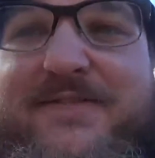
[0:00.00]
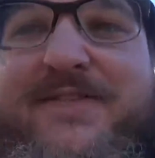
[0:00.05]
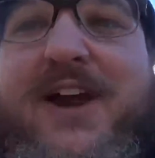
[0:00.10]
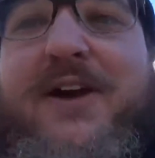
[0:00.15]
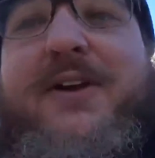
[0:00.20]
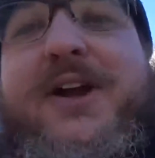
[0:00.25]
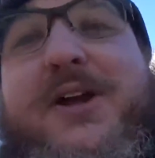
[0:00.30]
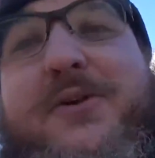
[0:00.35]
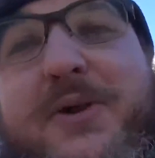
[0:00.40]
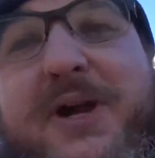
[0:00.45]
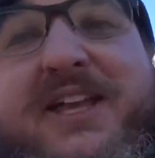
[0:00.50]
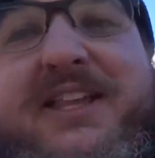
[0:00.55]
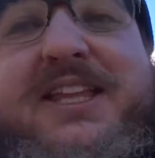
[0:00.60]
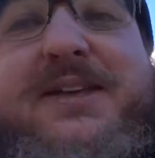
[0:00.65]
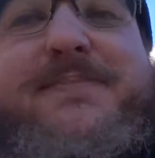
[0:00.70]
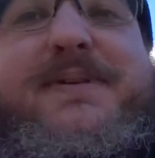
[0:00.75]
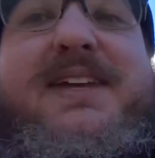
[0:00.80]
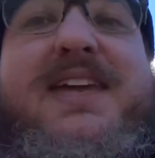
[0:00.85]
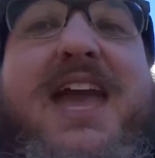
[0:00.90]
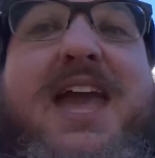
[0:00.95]
very quickly
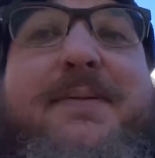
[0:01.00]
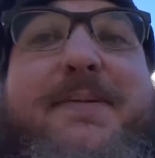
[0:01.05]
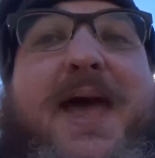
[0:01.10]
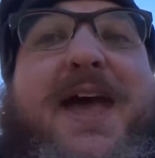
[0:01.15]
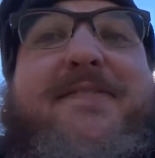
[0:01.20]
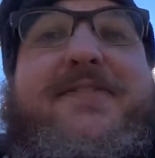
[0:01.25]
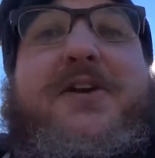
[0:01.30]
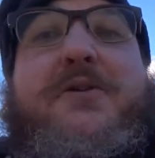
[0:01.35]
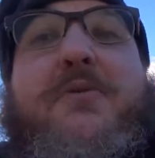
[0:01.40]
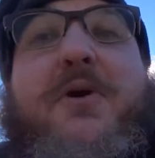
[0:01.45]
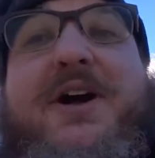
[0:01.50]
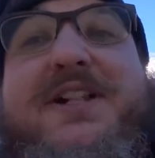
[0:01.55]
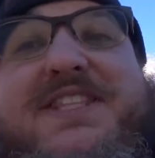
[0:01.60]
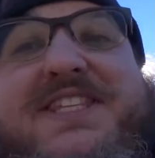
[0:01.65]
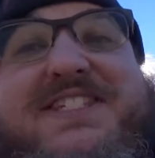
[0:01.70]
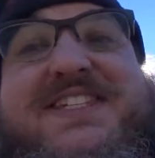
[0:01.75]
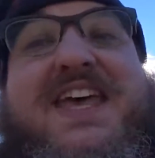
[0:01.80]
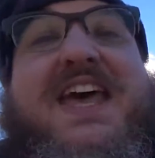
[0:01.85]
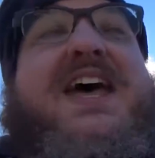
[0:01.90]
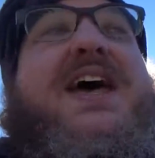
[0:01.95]
became
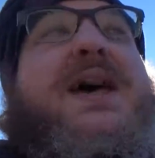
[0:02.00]
everyone's